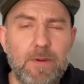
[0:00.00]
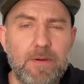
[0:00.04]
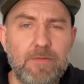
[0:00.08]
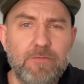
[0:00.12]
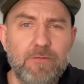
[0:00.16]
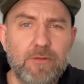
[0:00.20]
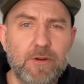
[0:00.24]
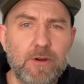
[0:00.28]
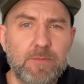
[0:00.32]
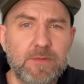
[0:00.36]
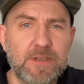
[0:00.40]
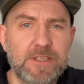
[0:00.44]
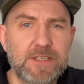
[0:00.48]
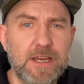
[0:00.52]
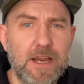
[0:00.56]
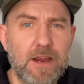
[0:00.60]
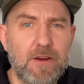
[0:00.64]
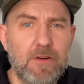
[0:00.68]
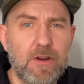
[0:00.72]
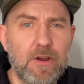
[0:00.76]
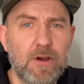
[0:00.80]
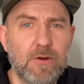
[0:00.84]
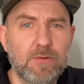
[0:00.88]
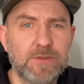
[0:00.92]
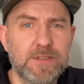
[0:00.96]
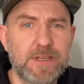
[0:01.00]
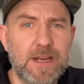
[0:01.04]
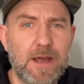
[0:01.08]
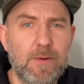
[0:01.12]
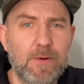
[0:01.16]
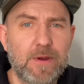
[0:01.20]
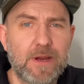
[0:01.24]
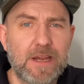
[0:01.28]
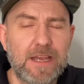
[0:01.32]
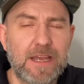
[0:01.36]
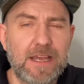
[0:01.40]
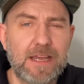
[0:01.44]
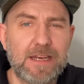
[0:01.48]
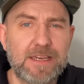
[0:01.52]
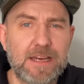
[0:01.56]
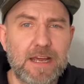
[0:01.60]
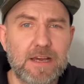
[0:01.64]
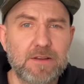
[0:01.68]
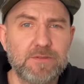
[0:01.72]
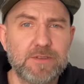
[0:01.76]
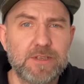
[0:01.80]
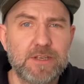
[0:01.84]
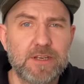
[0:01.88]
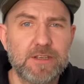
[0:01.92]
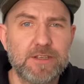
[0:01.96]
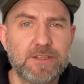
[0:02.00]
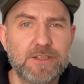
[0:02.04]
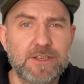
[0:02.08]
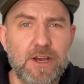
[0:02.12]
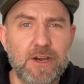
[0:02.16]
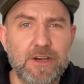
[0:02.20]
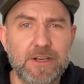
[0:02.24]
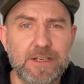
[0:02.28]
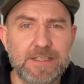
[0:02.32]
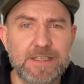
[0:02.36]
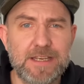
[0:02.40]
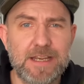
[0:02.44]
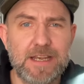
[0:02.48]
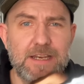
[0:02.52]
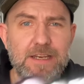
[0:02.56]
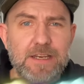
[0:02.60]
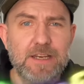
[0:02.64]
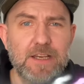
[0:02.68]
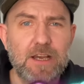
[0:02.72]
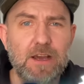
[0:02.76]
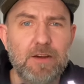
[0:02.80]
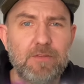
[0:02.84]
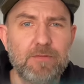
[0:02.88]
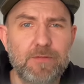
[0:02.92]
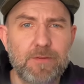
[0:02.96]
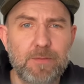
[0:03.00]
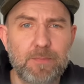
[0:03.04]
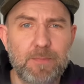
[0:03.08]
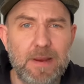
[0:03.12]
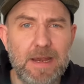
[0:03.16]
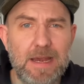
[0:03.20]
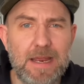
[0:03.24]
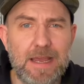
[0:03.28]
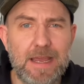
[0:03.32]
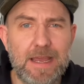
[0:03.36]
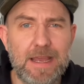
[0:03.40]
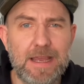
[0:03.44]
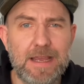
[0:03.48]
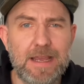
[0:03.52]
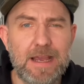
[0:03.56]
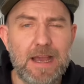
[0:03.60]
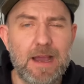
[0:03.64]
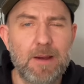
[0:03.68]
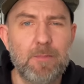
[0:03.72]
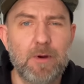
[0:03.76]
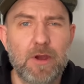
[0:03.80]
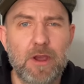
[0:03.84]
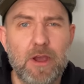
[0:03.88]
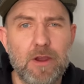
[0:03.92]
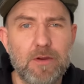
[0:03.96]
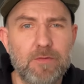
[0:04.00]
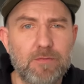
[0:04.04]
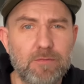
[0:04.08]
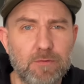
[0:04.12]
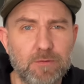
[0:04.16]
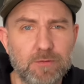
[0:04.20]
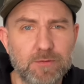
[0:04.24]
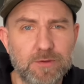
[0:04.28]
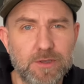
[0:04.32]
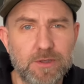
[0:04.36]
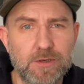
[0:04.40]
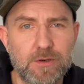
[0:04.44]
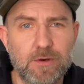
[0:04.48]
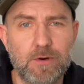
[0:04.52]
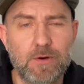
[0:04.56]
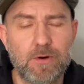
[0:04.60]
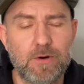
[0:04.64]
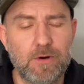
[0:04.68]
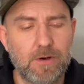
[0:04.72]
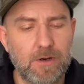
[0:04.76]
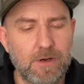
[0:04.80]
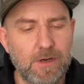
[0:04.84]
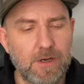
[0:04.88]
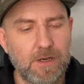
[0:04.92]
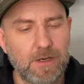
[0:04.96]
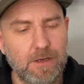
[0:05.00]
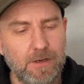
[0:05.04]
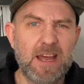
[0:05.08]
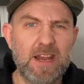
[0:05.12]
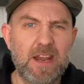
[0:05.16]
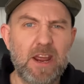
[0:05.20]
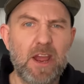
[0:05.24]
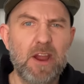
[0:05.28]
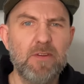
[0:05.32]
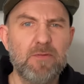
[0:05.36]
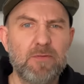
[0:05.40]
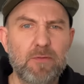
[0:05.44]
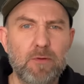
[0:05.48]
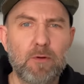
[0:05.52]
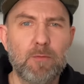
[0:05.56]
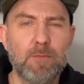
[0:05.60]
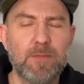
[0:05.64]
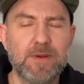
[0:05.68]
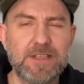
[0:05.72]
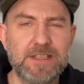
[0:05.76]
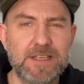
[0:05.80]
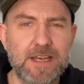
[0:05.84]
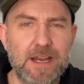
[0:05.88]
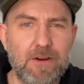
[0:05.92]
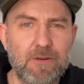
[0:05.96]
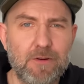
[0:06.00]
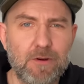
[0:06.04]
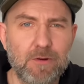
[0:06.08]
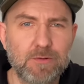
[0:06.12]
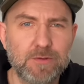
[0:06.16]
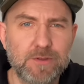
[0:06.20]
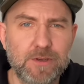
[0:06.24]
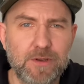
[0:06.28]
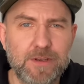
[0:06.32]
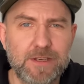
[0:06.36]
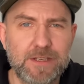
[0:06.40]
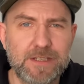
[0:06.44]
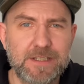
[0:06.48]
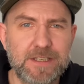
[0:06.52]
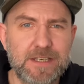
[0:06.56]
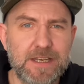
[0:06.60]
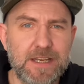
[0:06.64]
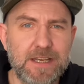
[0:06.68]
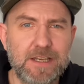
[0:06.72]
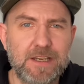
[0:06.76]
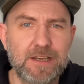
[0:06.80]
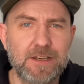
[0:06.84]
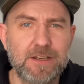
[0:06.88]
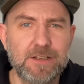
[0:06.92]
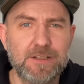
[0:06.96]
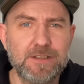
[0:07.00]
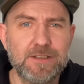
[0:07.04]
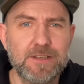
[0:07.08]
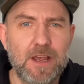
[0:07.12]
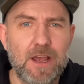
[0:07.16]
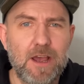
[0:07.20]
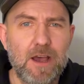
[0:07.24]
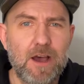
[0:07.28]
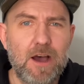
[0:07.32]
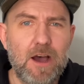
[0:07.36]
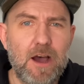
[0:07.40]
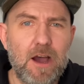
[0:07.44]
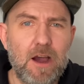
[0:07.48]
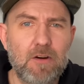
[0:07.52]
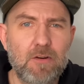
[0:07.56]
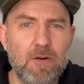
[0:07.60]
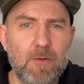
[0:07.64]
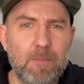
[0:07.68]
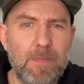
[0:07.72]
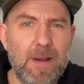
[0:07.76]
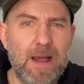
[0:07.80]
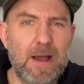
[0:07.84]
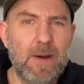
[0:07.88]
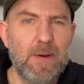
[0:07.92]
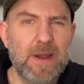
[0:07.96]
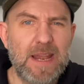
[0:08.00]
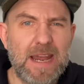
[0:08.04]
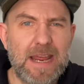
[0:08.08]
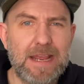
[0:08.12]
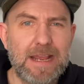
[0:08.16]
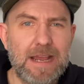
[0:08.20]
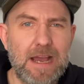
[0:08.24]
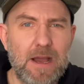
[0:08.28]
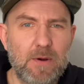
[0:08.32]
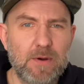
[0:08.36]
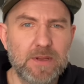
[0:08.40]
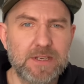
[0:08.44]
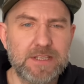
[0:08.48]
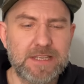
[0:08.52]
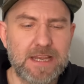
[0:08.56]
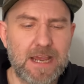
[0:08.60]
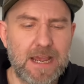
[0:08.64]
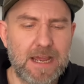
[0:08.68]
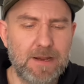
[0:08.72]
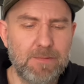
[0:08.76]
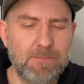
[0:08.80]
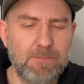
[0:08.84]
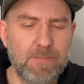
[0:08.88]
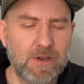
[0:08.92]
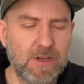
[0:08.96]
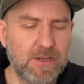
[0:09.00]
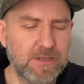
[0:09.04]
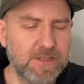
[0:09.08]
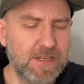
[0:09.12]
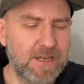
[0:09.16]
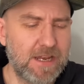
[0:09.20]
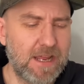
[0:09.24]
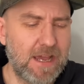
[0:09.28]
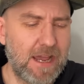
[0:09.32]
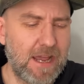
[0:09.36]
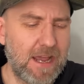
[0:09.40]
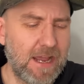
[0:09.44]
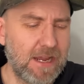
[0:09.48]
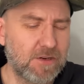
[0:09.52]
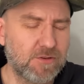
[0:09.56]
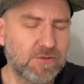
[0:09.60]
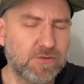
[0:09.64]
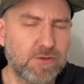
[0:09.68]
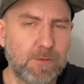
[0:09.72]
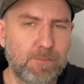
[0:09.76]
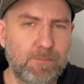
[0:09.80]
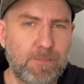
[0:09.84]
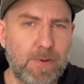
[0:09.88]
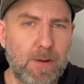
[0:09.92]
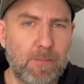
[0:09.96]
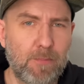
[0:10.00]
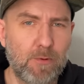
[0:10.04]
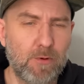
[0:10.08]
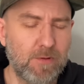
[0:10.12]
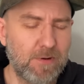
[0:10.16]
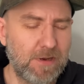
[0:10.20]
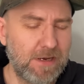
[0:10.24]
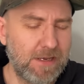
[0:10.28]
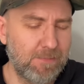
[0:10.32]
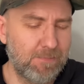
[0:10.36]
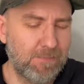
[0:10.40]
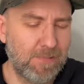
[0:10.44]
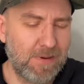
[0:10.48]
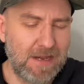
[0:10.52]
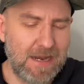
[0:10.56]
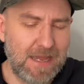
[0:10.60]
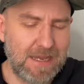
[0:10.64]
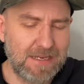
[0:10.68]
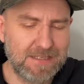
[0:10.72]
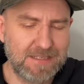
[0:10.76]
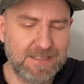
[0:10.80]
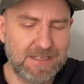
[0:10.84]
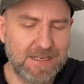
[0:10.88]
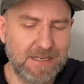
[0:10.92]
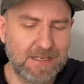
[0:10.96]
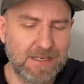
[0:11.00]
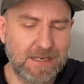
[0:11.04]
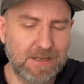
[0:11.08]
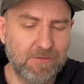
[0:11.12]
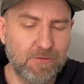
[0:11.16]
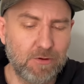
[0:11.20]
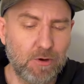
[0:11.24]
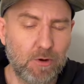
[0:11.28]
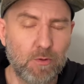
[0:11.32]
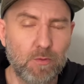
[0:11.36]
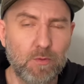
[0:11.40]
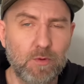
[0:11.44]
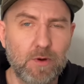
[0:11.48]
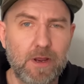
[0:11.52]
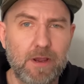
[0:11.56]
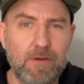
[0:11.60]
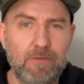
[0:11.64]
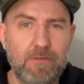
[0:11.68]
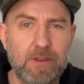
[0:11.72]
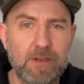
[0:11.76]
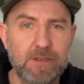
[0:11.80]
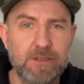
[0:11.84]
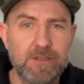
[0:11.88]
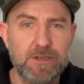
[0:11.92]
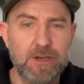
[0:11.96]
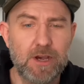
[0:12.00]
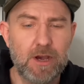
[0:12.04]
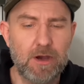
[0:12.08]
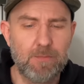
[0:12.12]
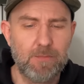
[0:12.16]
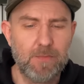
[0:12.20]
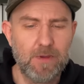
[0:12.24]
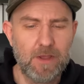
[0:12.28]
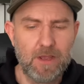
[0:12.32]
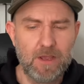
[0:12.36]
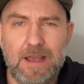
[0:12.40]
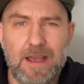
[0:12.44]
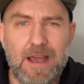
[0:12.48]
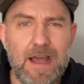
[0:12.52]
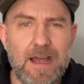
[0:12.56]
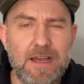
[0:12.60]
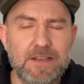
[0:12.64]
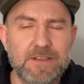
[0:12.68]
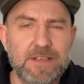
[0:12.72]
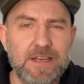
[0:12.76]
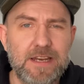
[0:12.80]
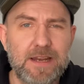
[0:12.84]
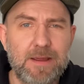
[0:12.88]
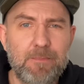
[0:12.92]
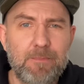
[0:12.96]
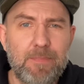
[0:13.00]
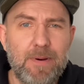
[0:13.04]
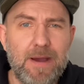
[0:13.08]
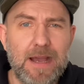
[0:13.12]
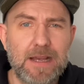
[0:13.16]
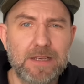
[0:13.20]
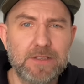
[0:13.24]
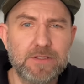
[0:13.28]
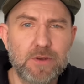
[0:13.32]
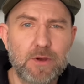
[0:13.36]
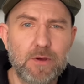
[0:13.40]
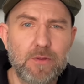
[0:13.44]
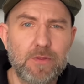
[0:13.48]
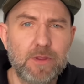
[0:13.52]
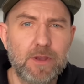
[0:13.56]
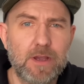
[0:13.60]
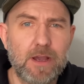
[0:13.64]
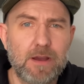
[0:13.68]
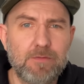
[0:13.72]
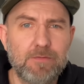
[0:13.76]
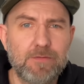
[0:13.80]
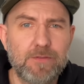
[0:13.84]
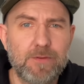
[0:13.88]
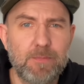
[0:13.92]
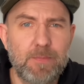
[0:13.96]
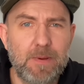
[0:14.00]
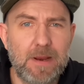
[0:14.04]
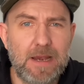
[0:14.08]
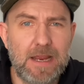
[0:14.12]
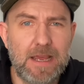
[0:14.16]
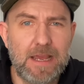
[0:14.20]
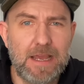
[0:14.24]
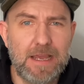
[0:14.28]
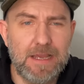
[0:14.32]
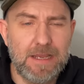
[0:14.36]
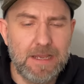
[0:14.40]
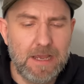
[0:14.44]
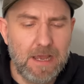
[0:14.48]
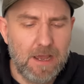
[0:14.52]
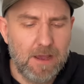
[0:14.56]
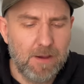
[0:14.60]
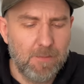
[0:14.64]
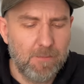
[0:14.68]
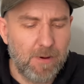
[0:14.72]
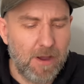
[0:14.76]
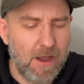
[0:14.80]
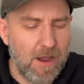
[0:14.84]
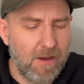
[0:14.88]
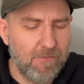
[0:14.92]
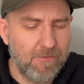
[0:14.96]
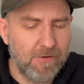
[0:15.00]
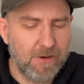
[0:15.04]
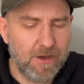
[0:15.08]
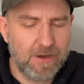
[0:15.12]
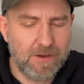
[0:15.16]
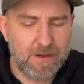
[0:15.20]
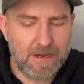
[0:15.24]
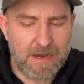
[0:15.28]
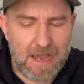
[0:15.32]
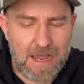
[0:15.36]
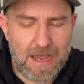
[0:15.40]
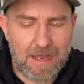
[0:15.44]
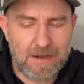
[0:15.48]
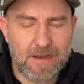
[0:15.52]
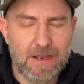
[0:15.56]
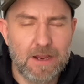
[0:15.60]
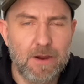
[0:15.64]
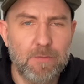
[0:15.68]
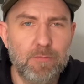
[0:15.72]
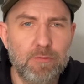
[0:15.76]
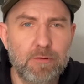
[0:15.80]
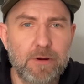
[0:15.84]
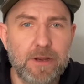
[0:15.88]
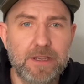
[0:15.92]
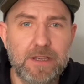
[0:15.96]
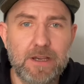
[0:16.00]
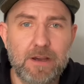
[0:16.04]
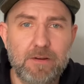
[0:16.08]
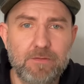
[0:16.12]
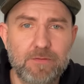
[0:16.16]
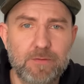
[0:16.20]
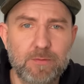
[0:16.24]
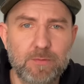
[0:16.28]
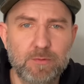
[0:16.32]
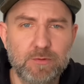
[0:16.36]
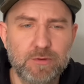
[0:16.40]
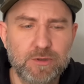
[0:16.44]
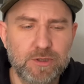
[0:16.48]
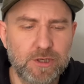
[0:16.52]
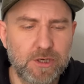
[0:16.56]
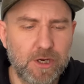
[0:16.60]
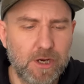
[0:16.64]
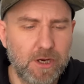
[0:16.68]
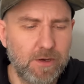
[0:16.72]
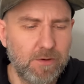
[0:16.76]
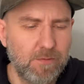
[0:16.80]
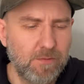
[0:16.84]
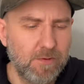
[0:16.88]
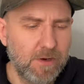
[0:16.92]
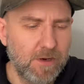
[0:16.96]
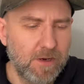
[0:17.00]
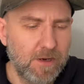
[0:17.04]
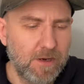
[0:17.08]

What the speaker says: been through the materials, now we're going to get down to the sizing, the comfortability, and my overall score. And overall materials on these sneakers are about an 8 out of 10. Because of that extra bubbly plastic they've got all over the top, it has an impact on the comfortability. But other than that, they're a pretty comfortable shoe.